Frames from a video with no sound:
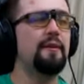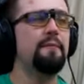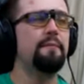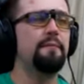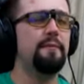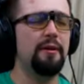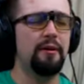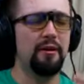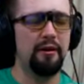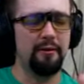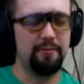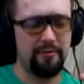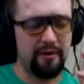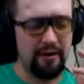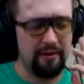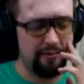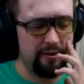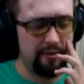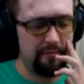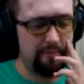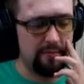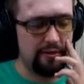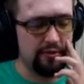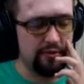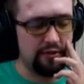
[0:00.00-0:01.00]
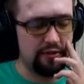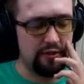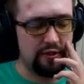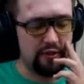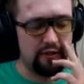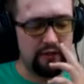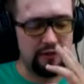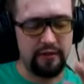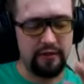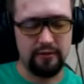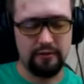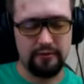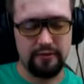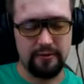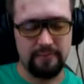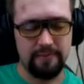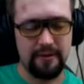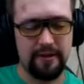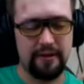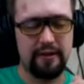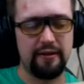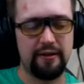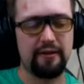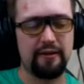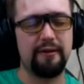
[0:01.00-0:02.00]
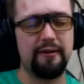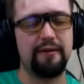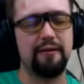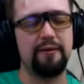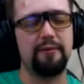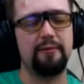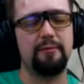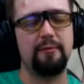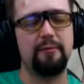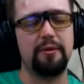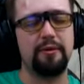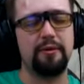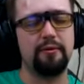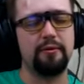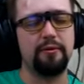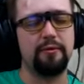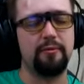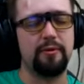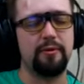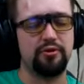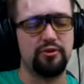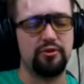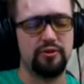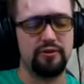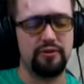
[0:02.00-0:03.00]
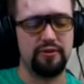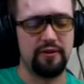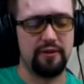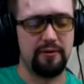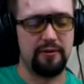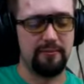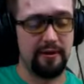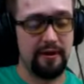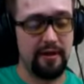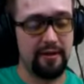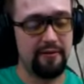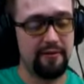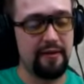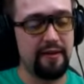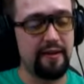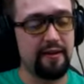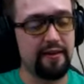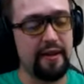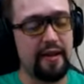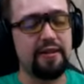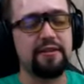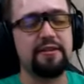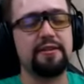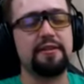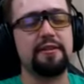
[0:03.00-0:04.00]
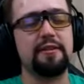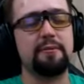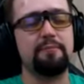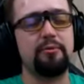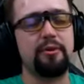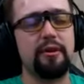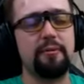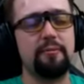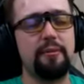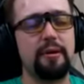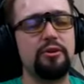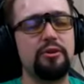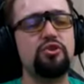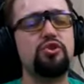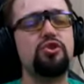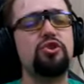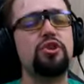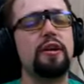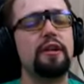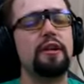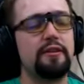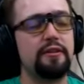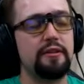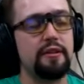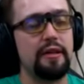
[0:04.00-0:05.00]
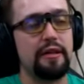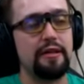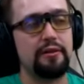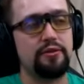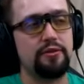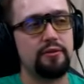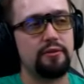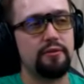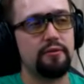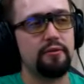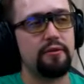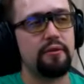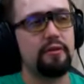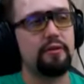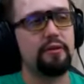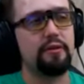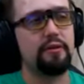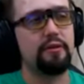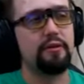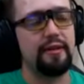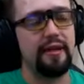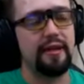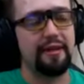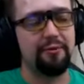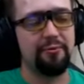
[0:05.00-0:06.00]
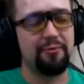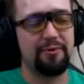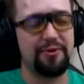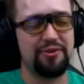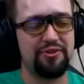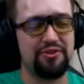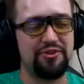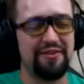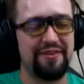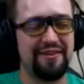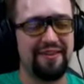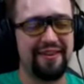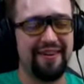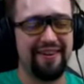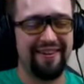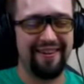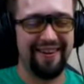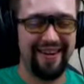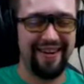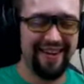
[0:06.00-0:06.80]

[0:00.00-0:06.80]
no, I'll probably mention it later depending on what your questions are. But I think that's pretty much it to answer that question there.